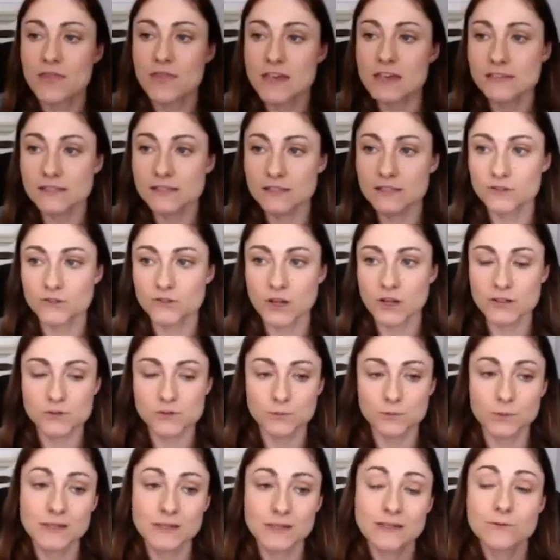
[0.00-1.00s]
this is
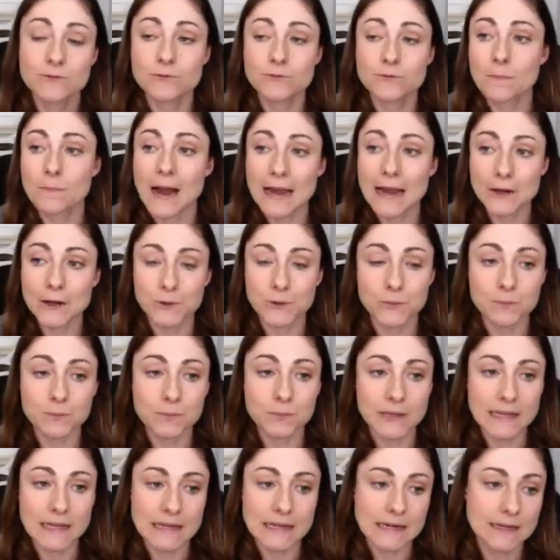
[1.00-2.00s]
just really for my own
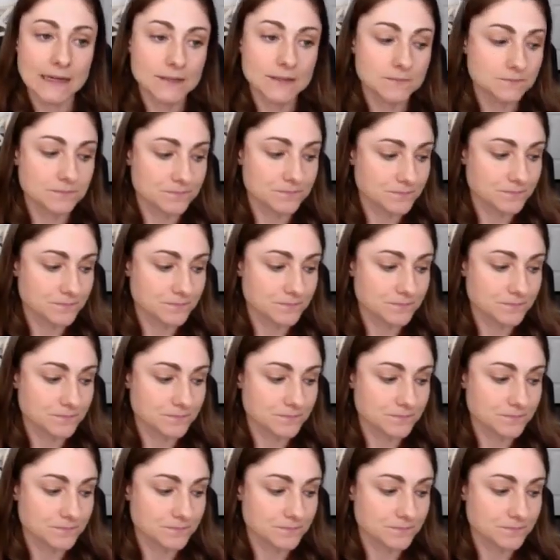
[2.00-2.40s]
planning.